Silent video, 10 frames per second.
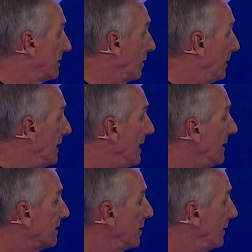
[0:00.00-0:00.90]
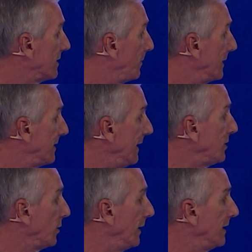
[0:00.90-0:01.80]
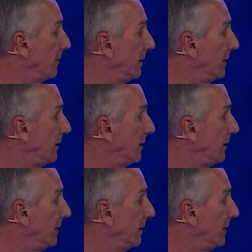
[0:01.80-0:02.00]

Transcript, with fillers: So, so it's a potential in the